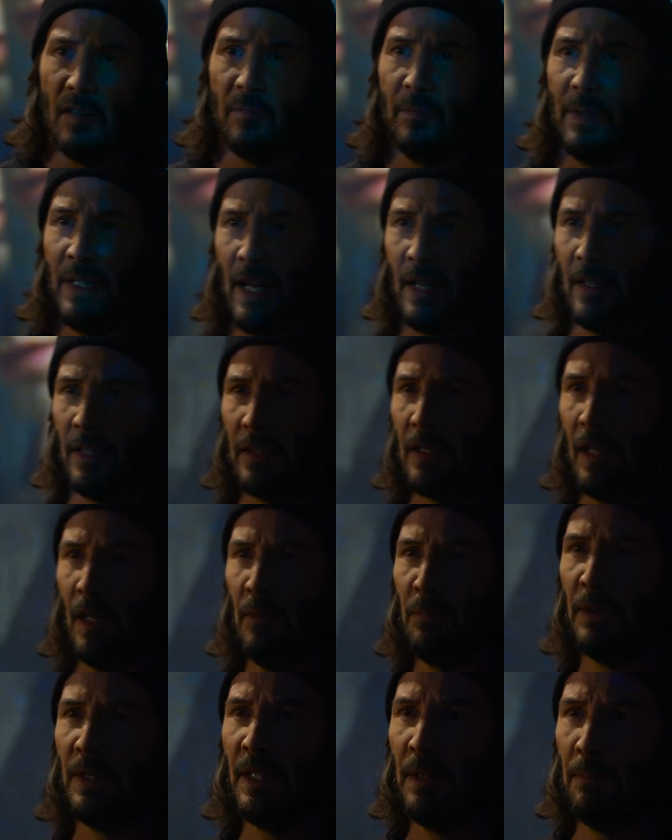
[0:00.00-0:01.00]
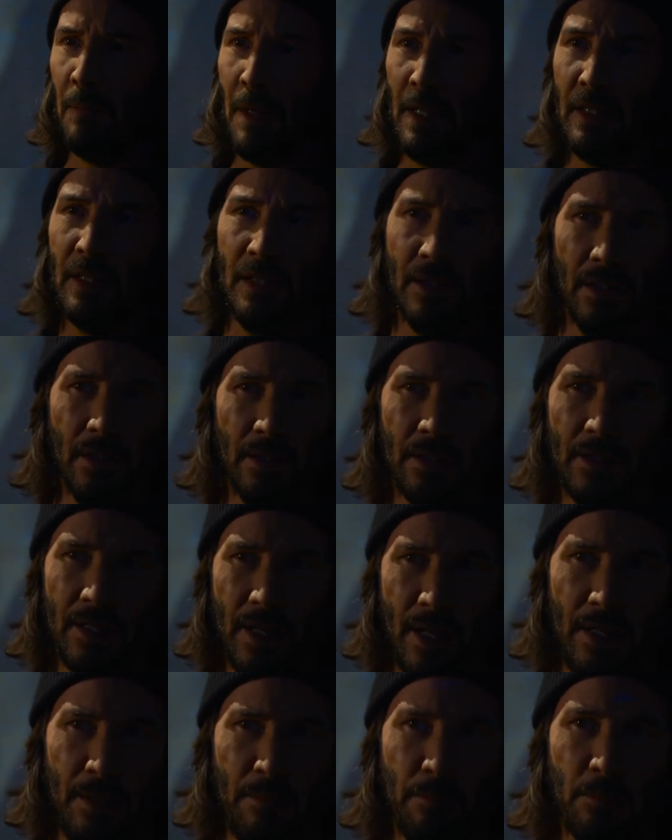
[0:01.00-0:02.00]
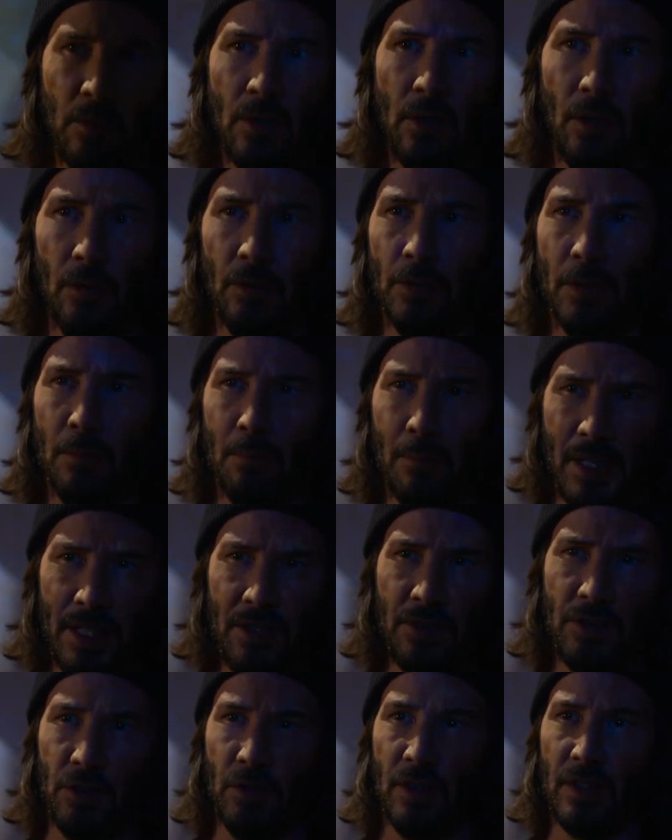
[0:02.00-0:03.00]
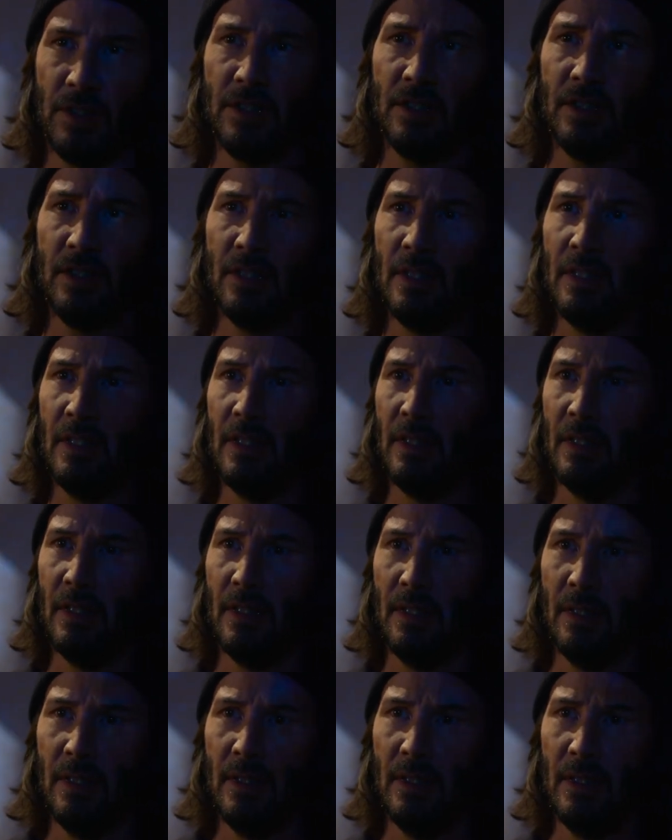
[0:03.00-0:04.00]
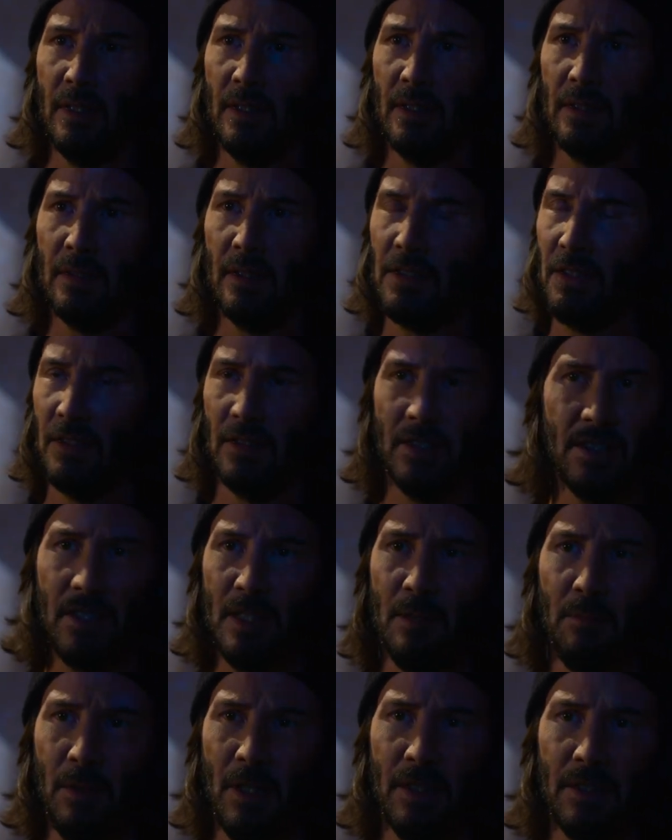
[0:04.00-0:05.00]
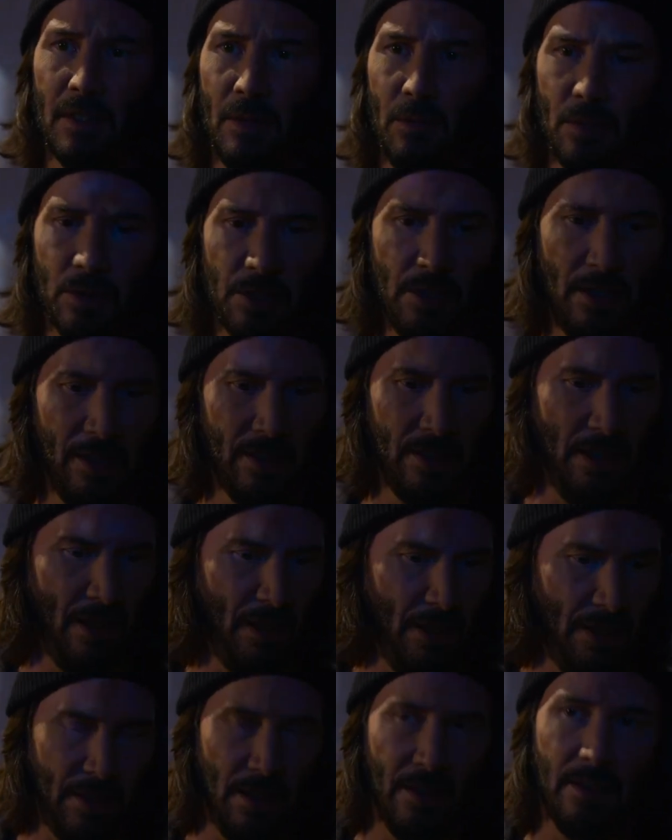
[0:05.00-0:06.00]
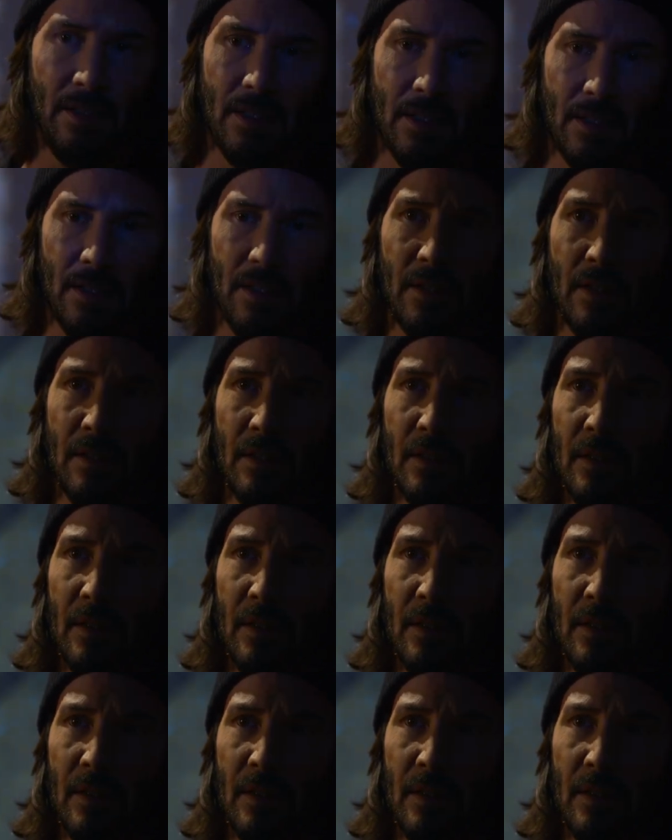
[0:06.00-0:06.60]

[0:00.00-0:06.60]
I've been at a company making a game called The Matrix. Doesn't seem like they were trying to hide anything.